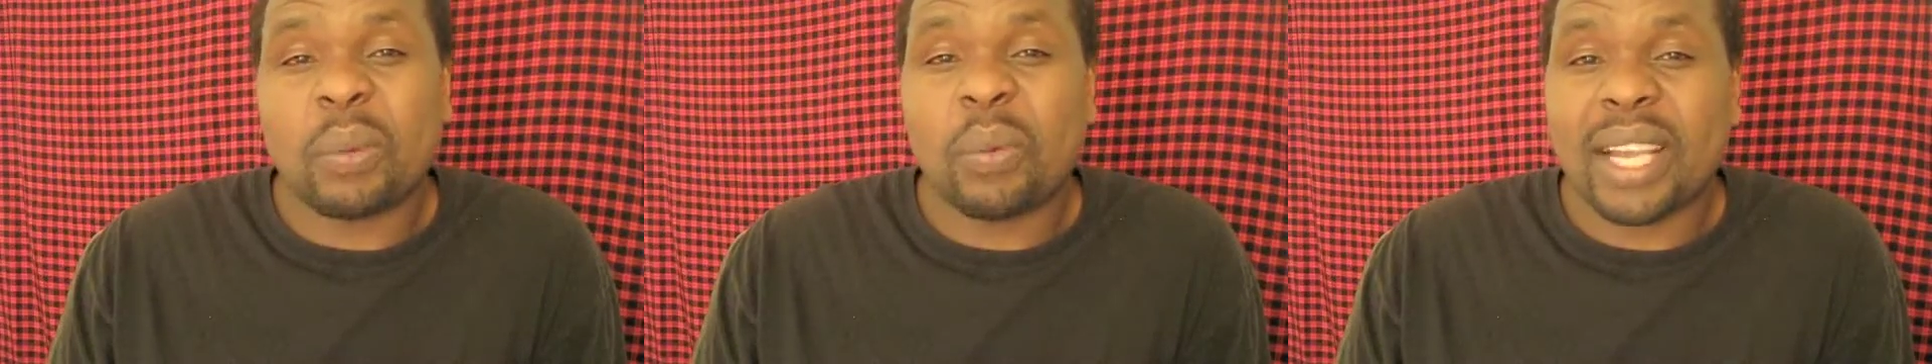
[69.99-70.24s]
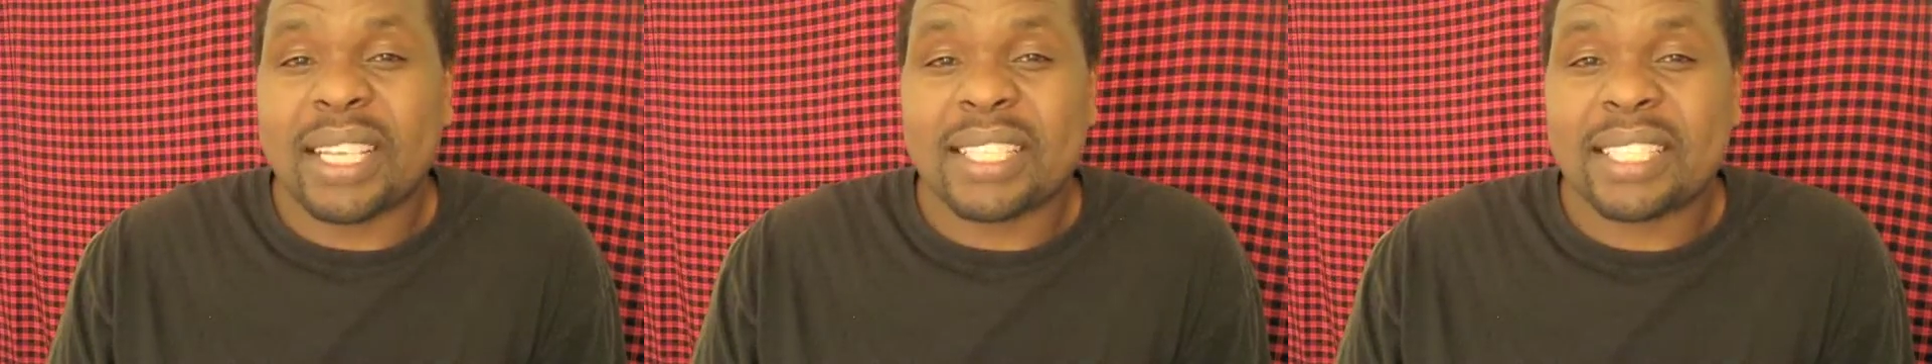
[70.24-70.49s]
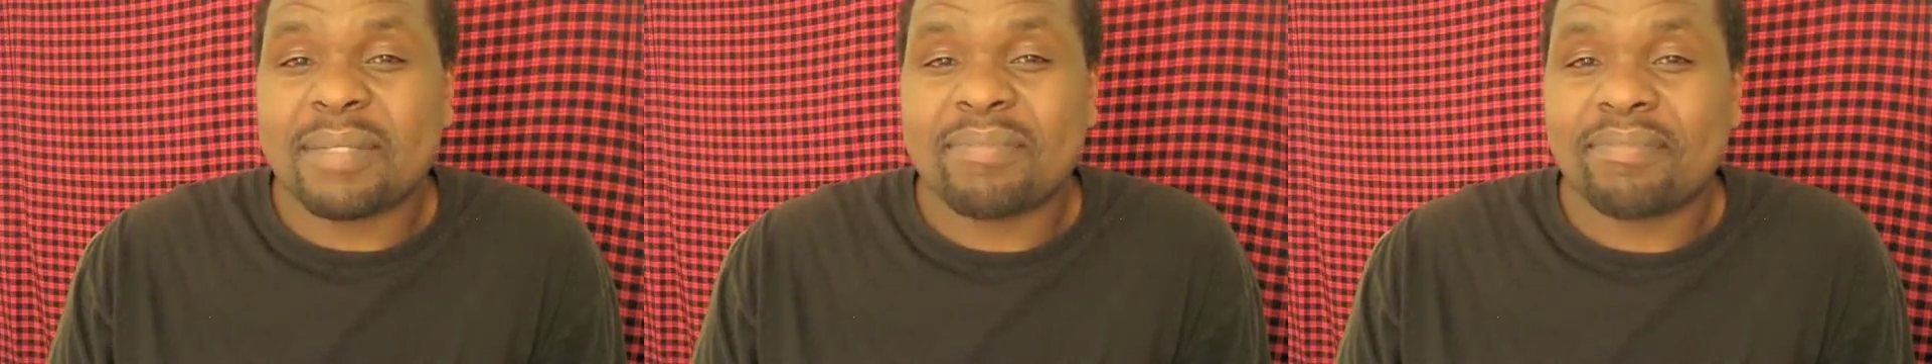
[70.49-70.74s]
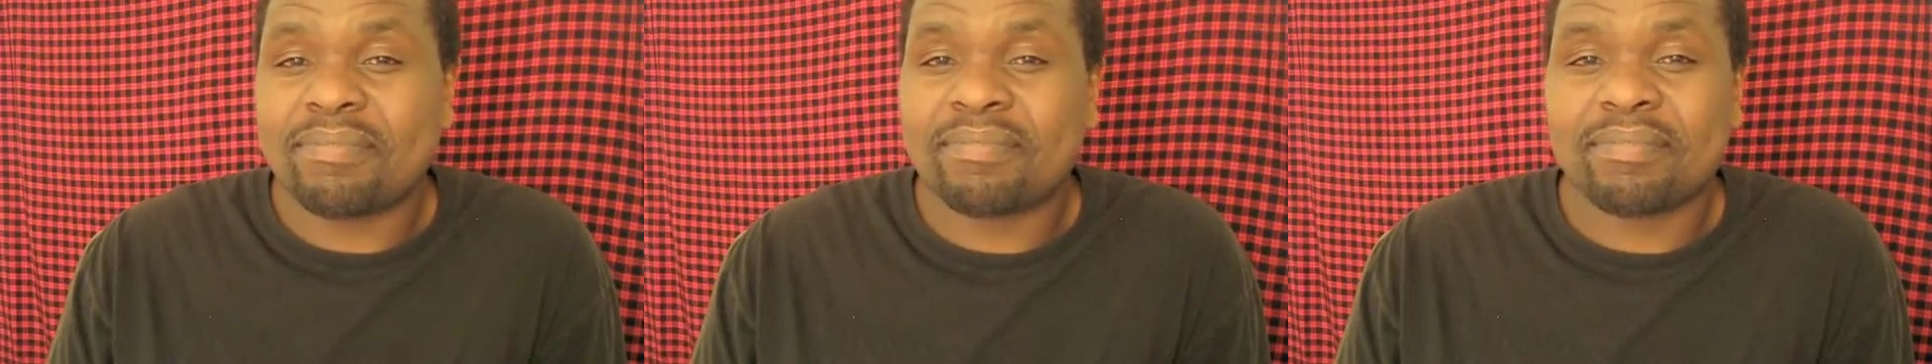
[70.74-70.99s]
West,
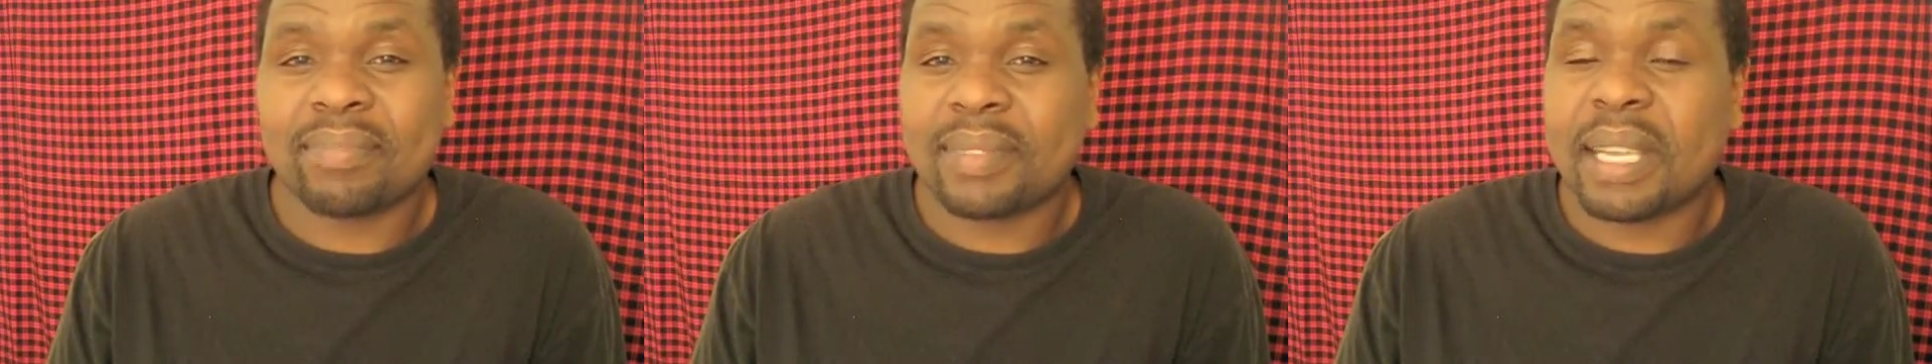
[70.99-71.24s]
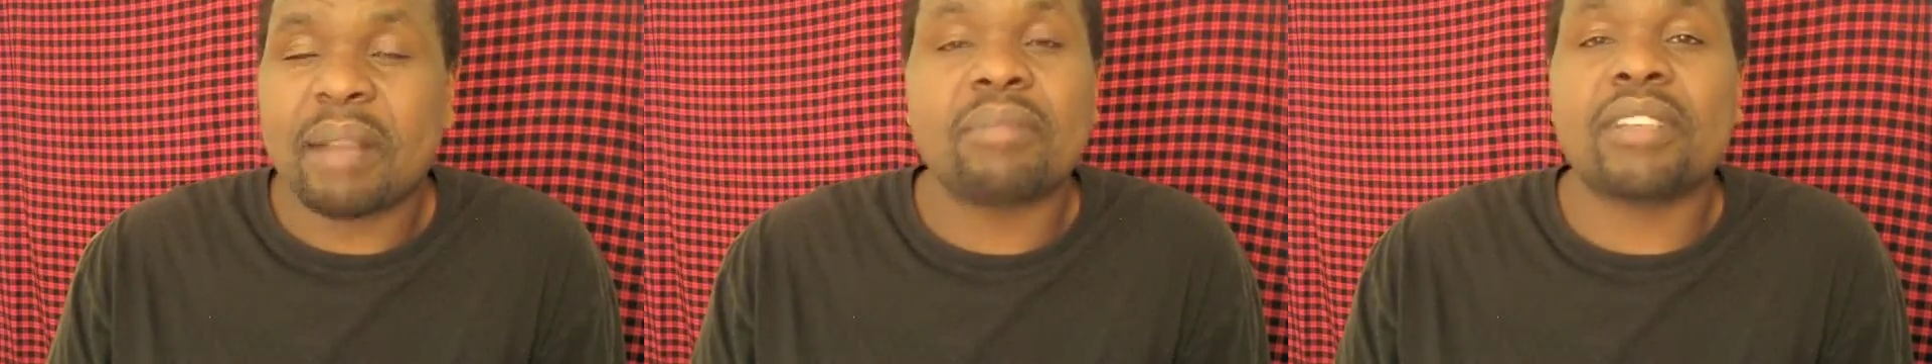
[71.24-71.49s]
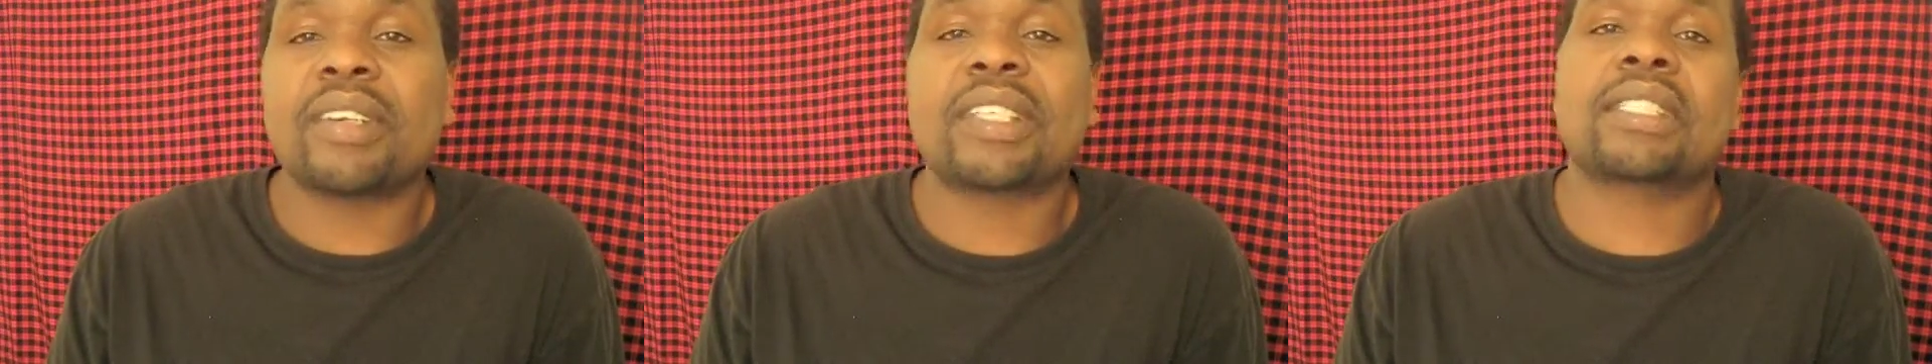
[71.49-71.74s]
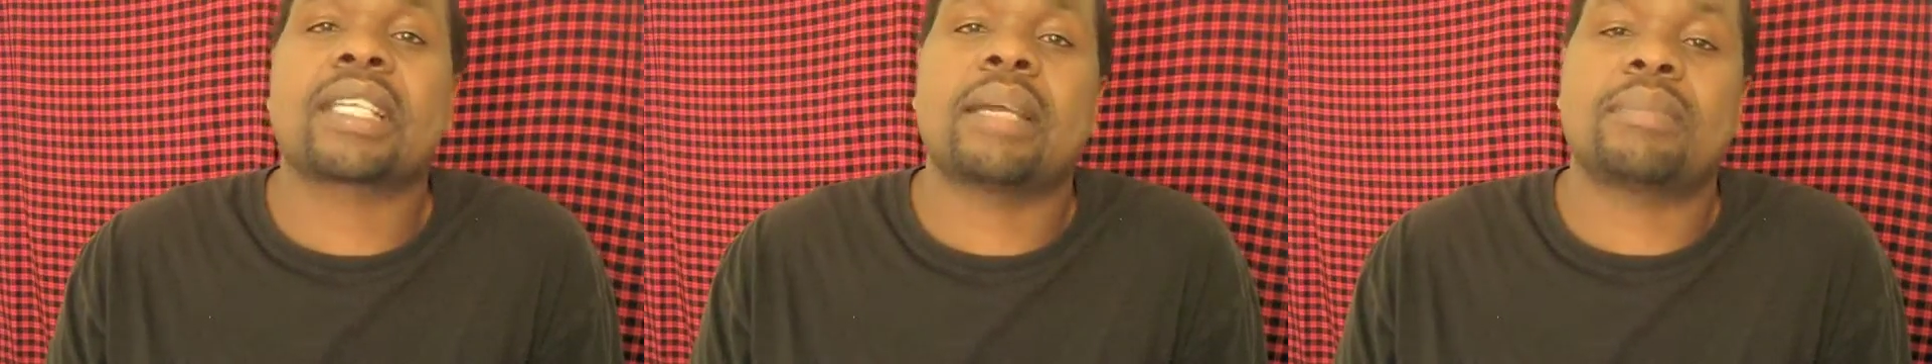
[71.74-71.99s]
I'm very
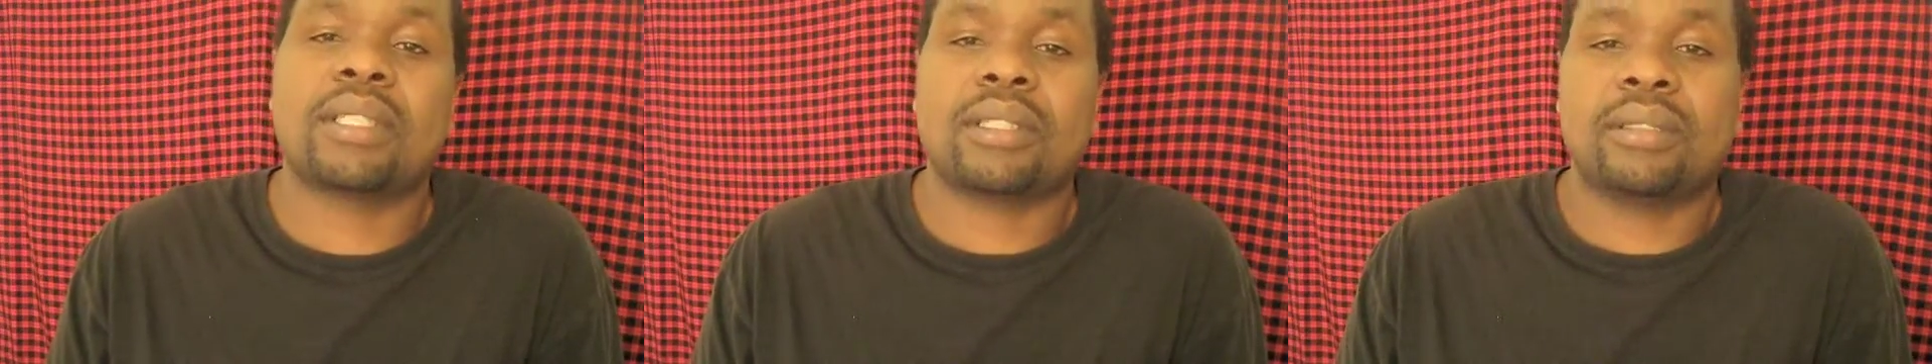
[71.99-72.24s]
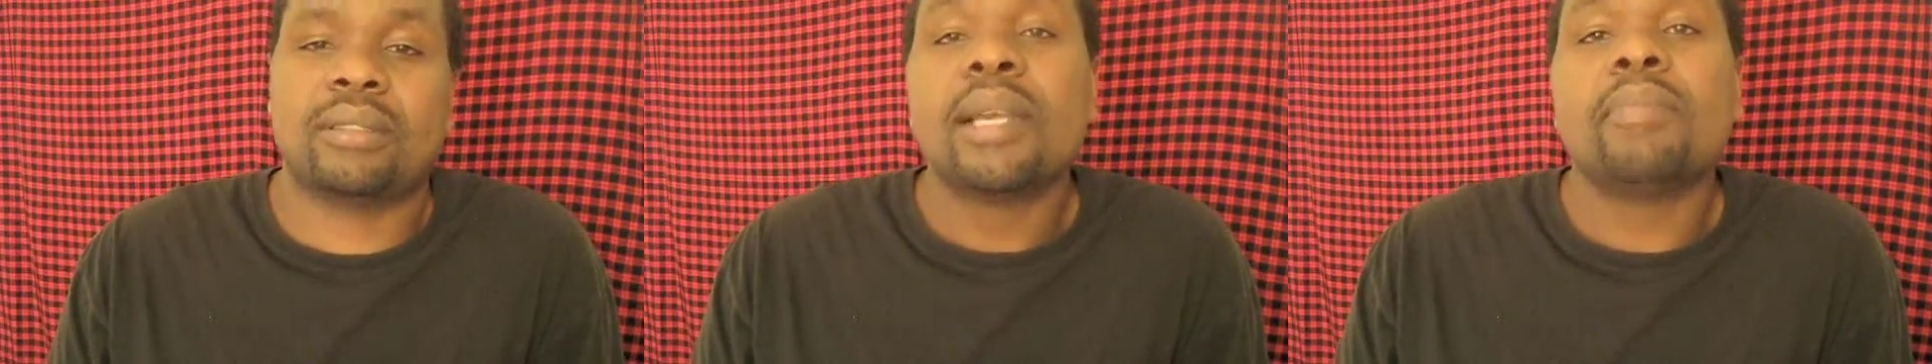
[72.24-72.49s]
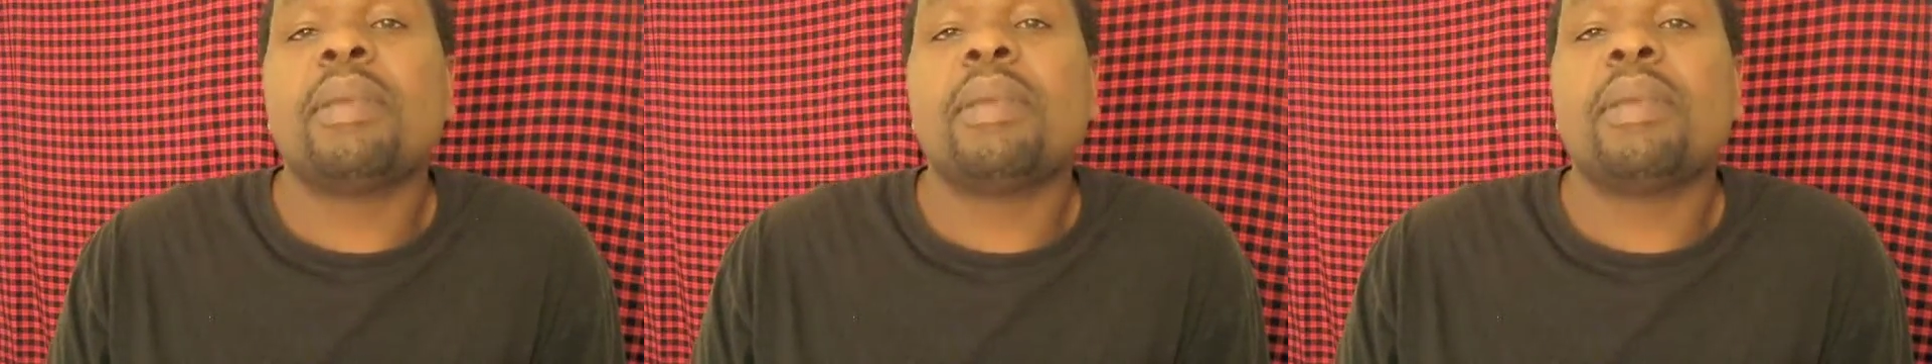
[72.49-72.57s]
skeptical.